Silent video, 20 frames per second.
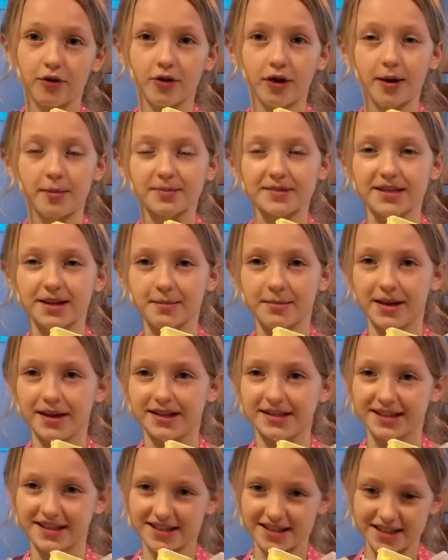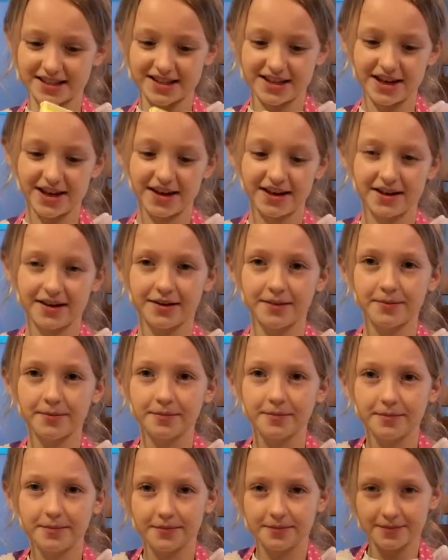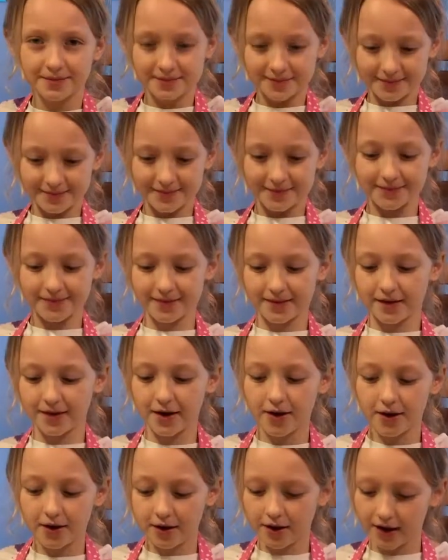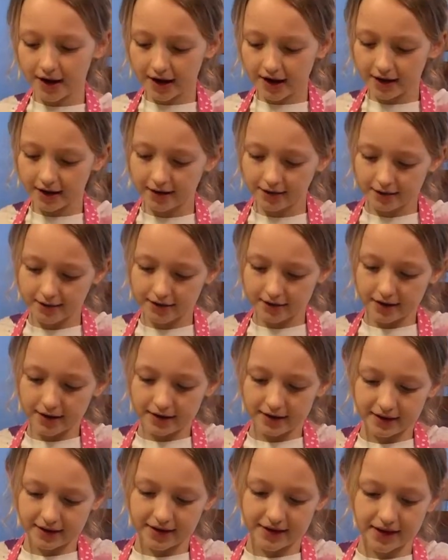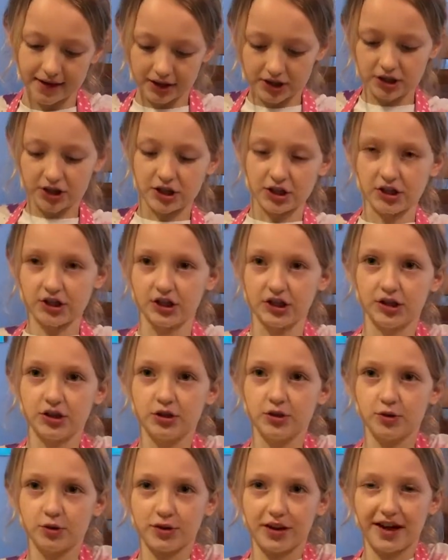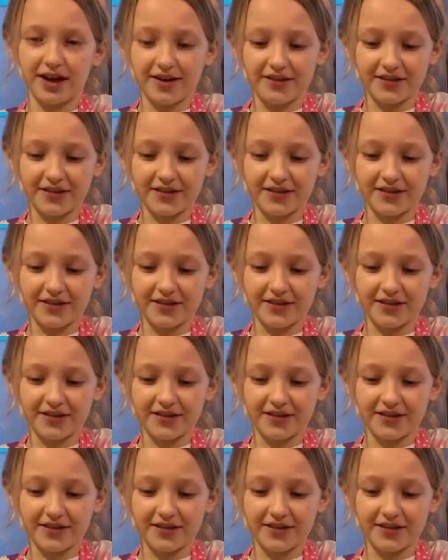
crumbs, it means it's done. All right, get this into the